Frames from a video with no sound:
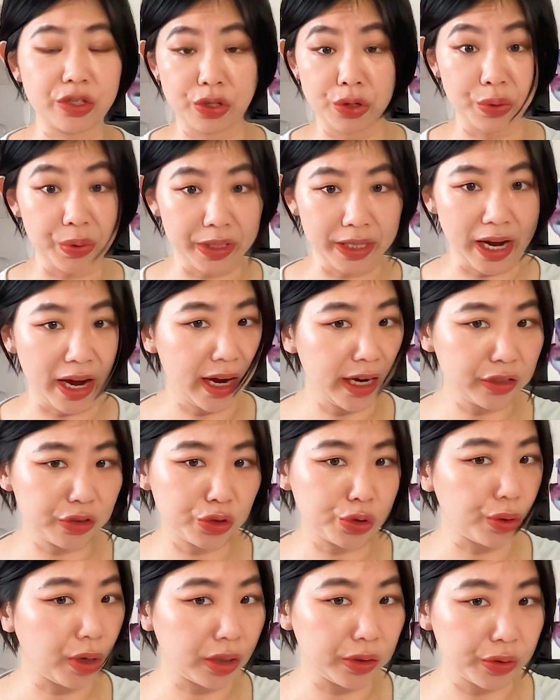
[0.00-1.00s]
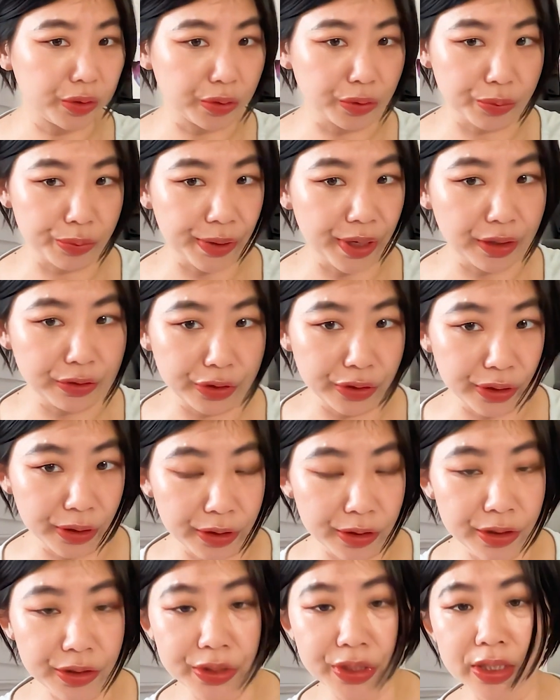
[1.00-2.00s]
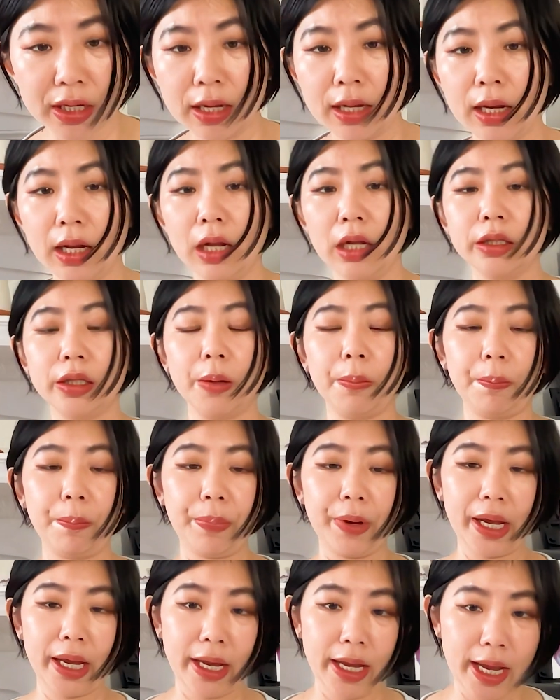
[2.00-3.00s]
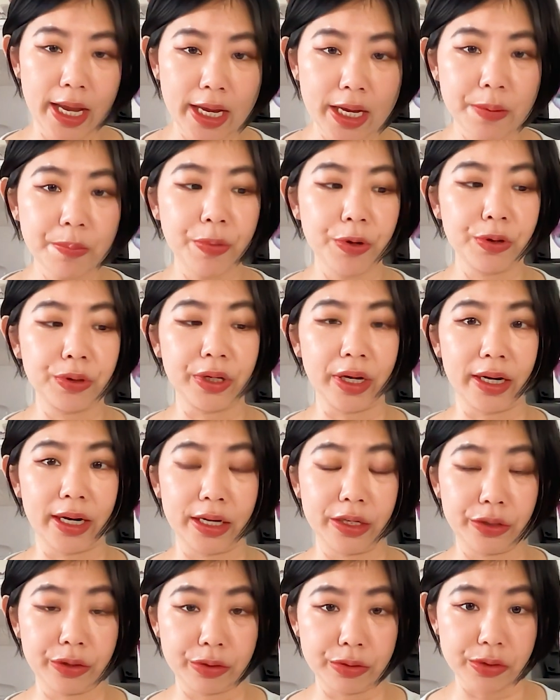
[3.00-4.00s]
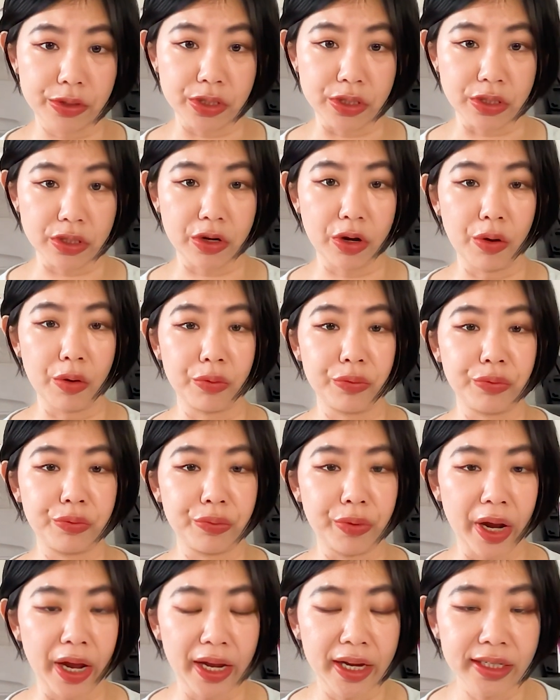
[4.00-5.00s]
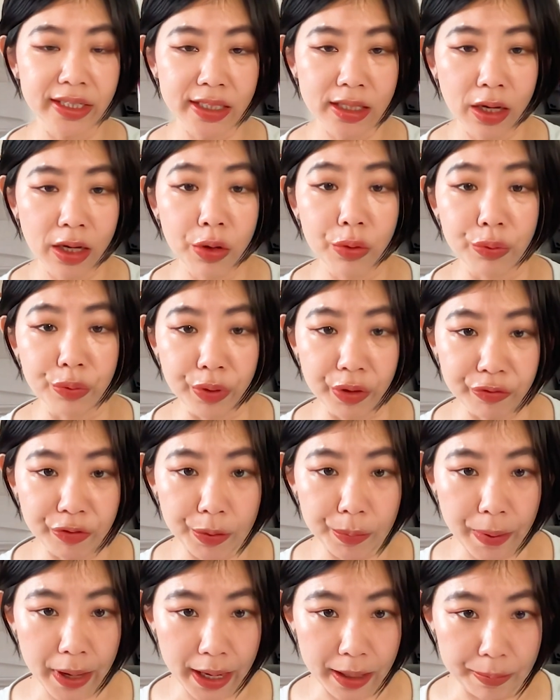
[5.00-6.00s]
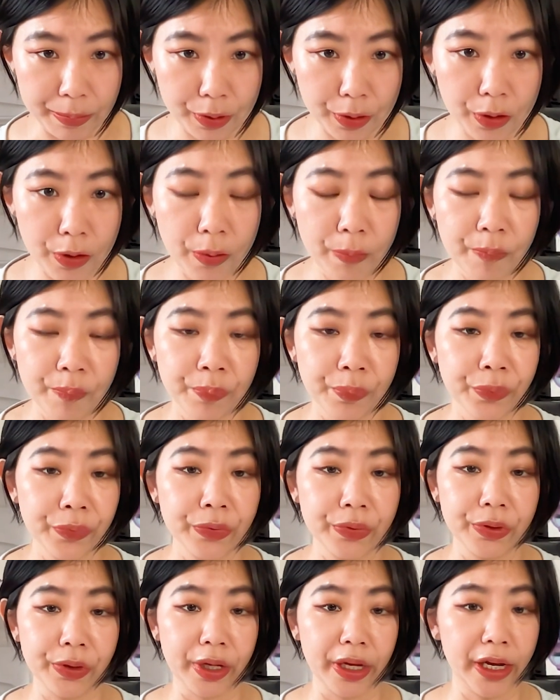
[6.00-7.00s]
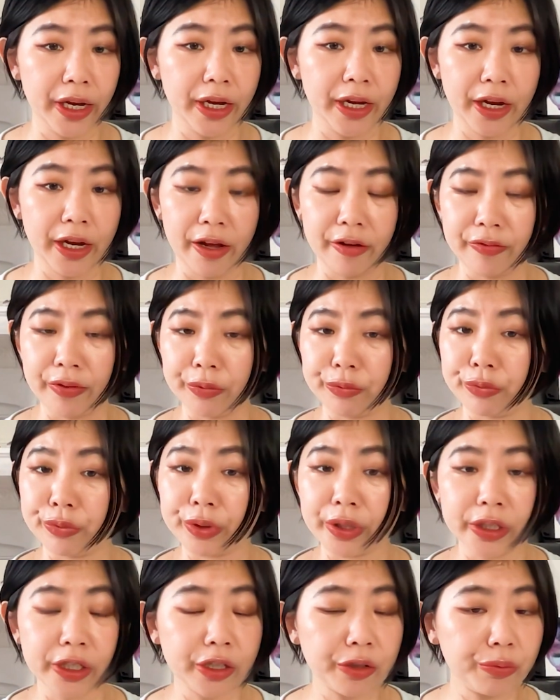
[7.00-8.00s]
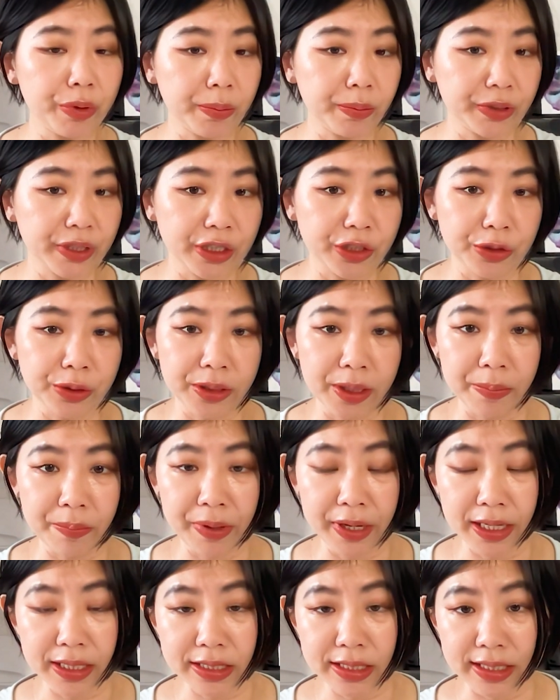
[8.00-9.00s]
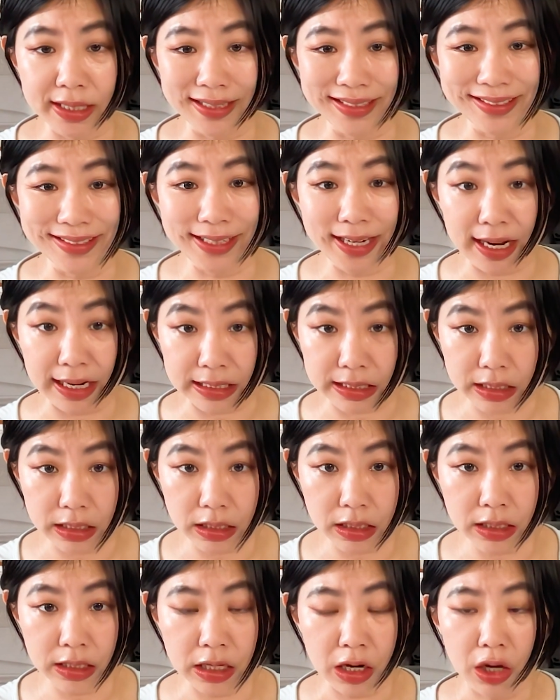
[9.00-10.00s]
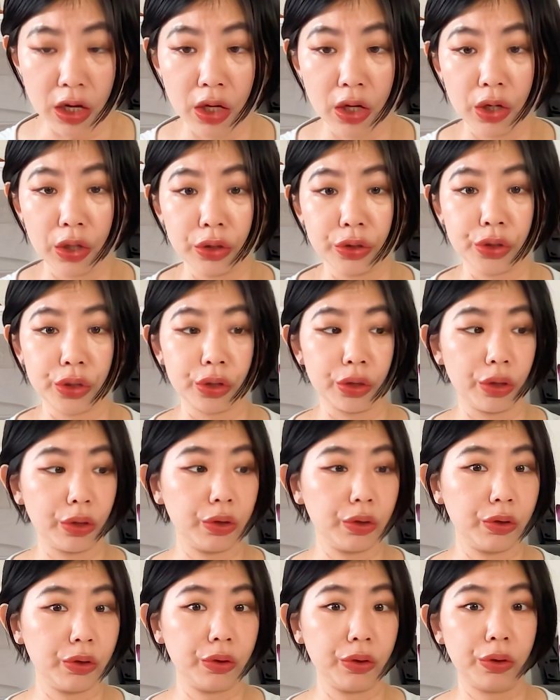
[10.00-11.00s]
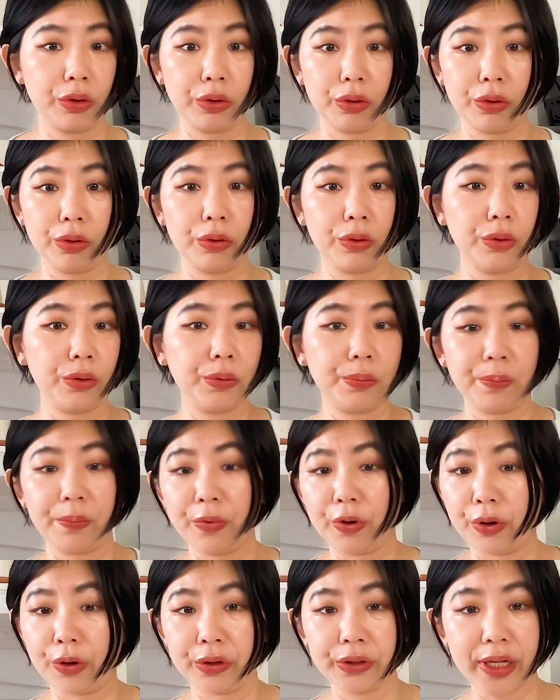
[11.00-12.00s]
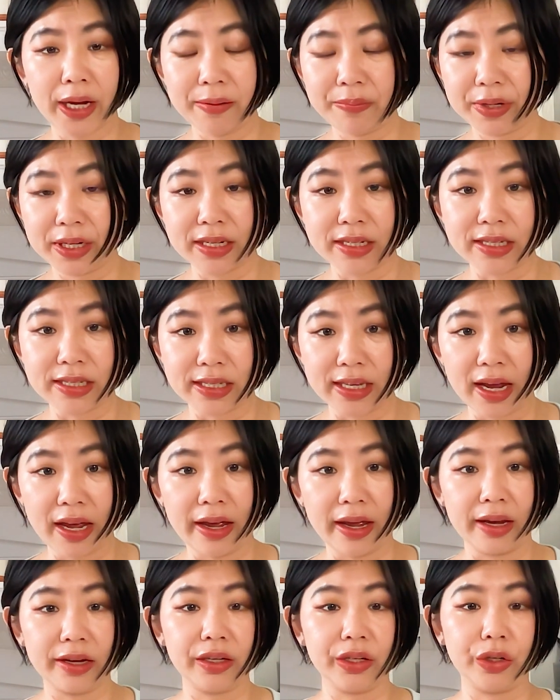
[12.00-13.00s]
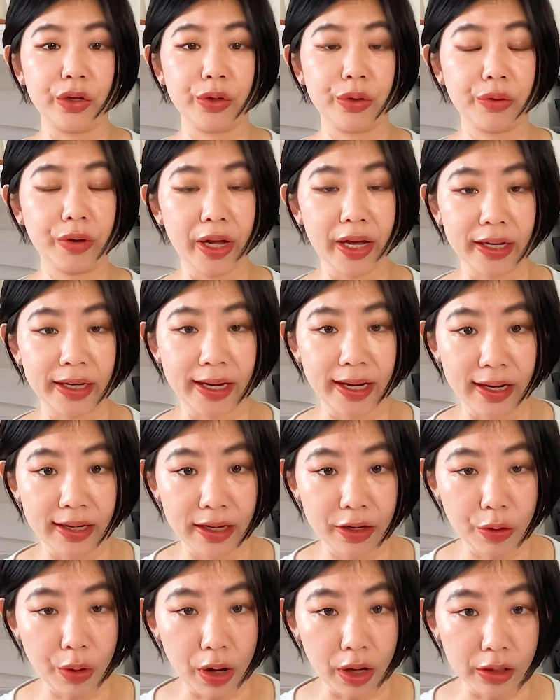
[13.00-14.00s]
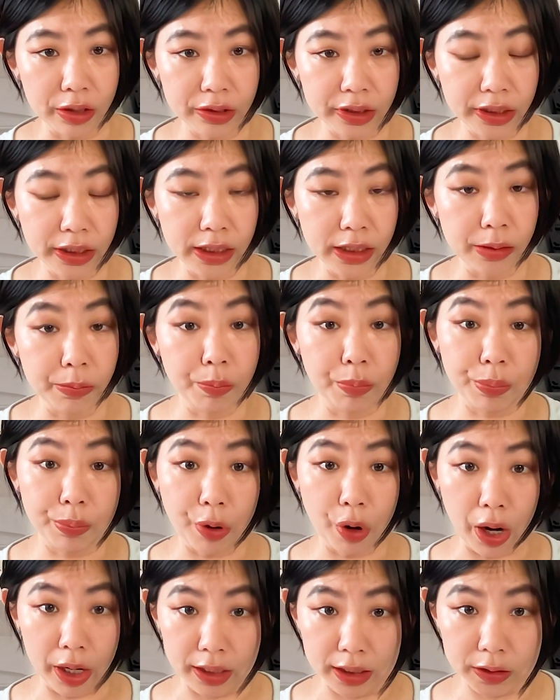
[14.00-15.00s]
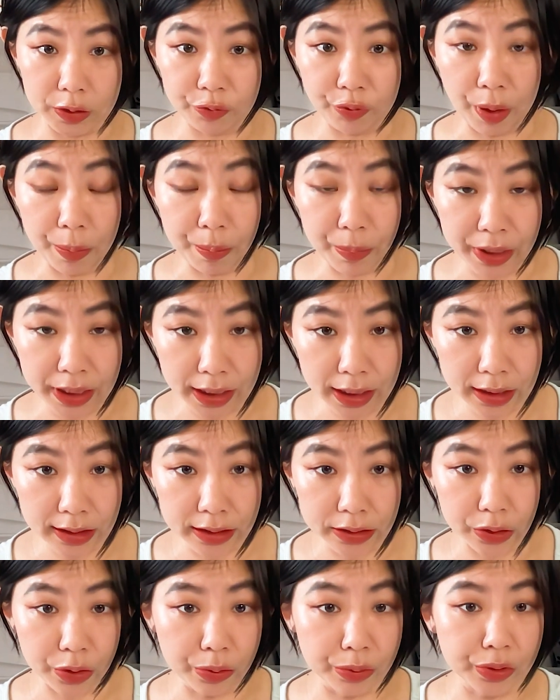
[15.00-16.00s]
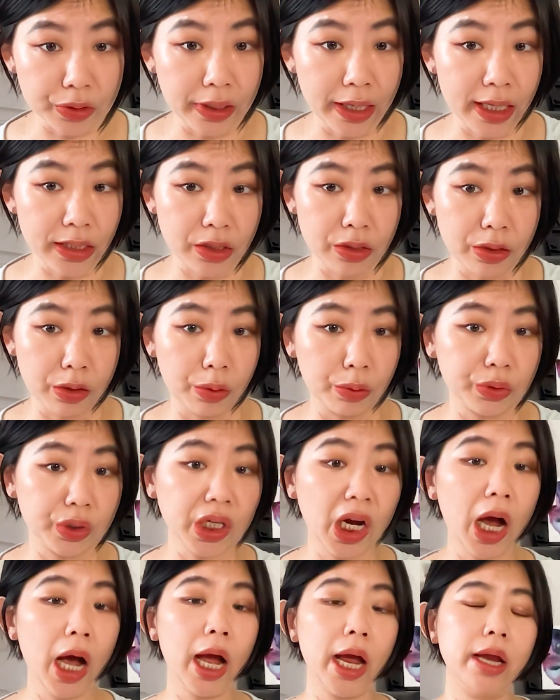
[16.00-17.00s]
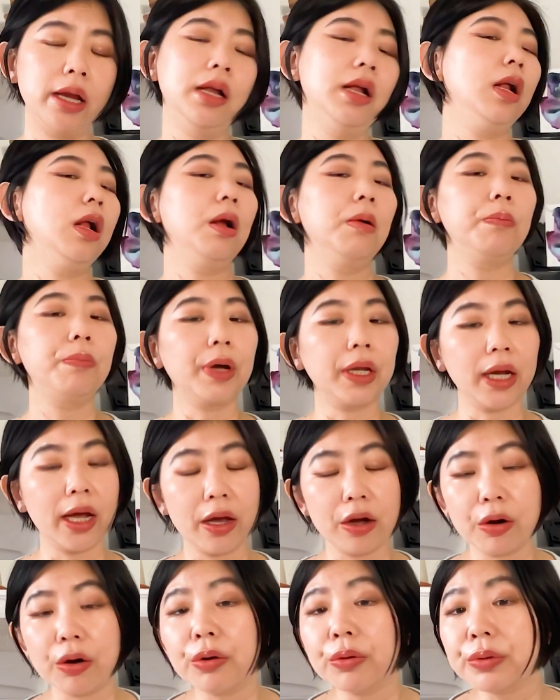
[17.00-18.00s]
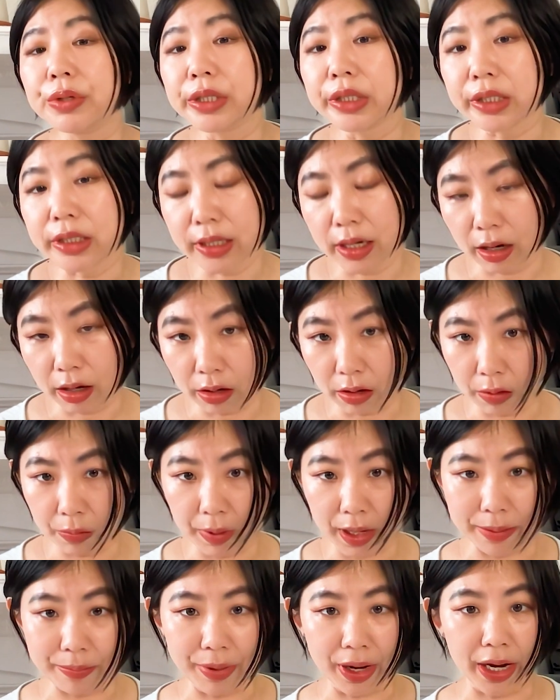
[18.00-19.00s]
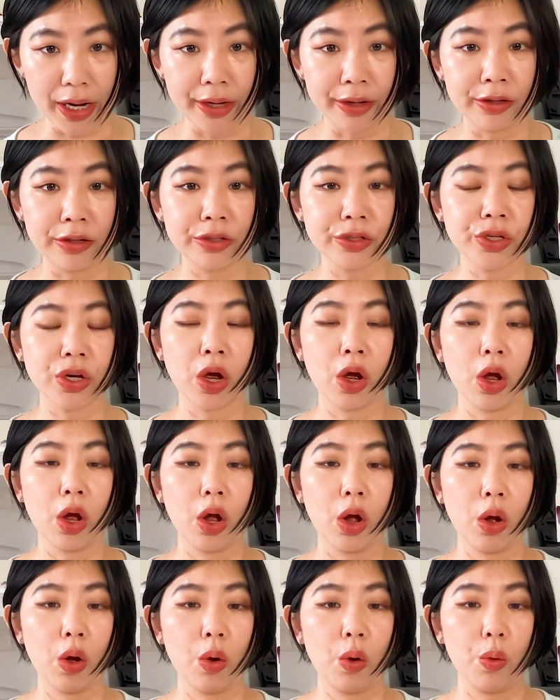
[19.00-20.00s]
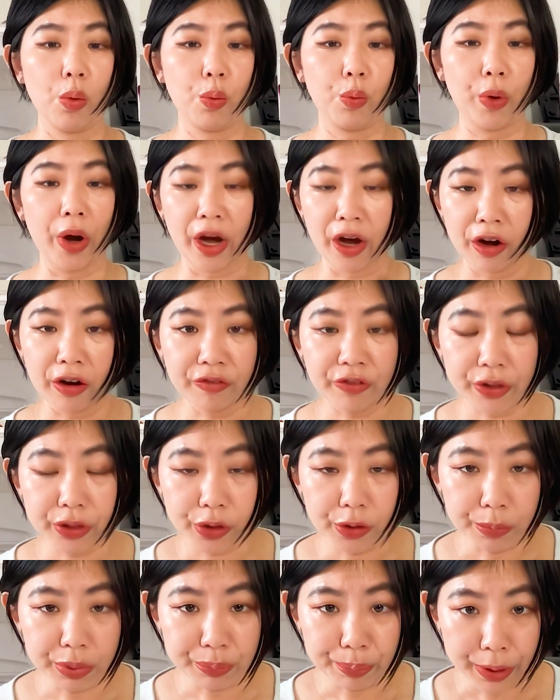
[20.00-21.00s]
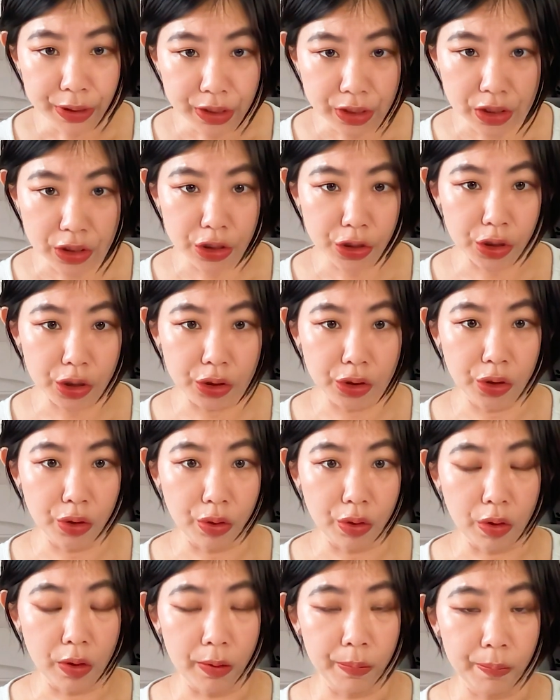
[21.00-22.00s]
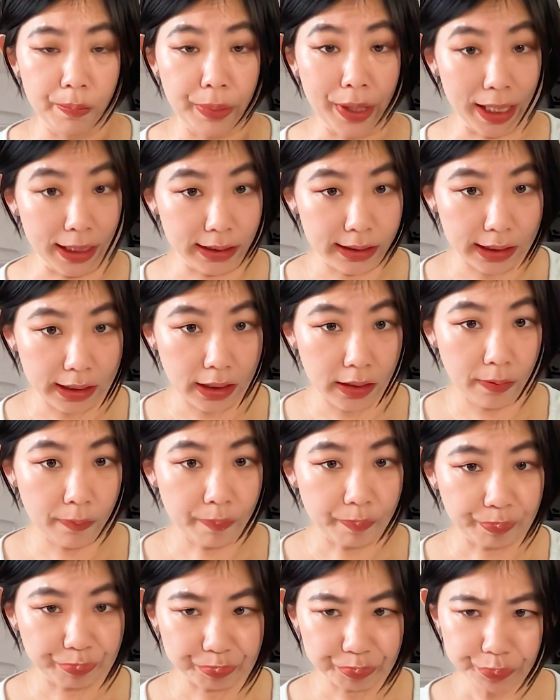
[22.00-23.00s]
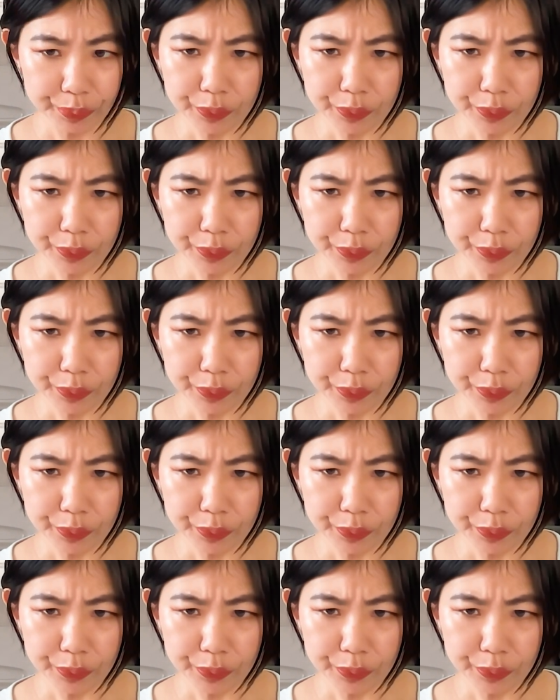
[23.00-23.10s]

you and I 200 to 300 years. The paper that I use is called Red River paper. They have a really good reputation. They're based in Texas. So all that being said, you are getting quality products from me that's going to last a long time. But I always tell all my buyers, wherever you position your painting,